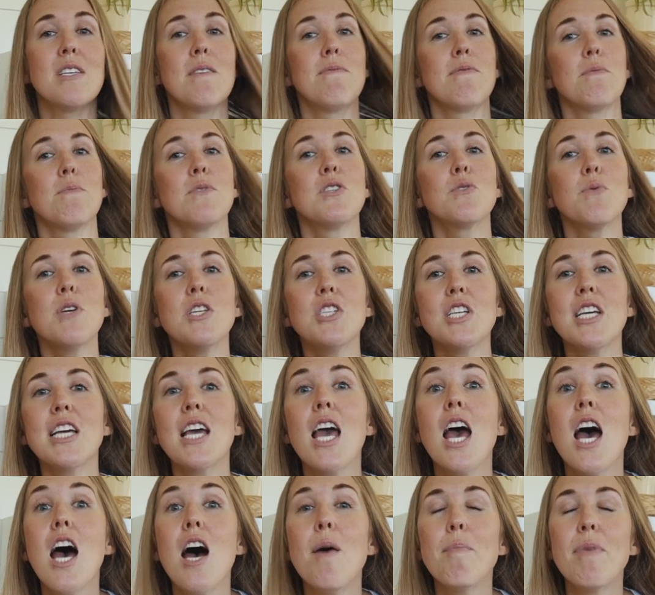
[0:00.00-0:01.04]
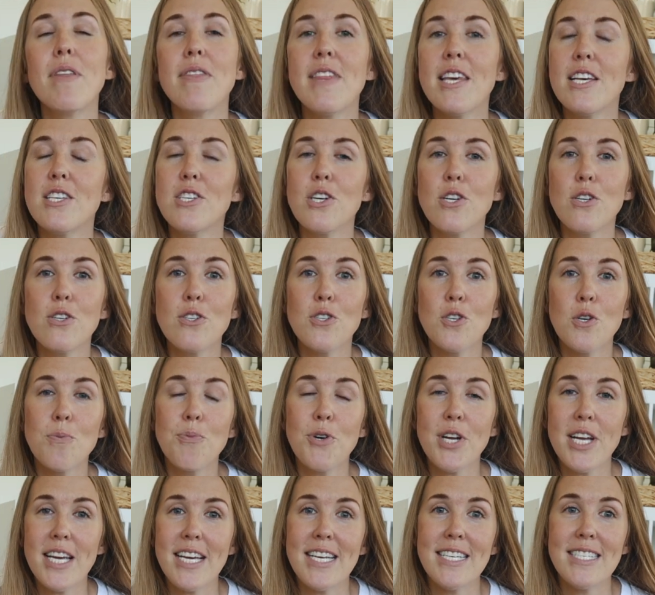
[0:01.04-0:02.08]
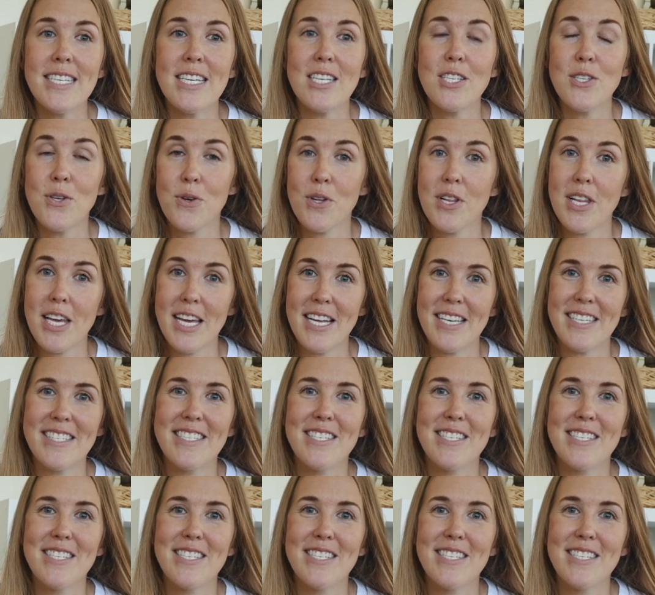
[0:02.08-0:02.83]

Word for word: them from switching, but these are super easy to clean.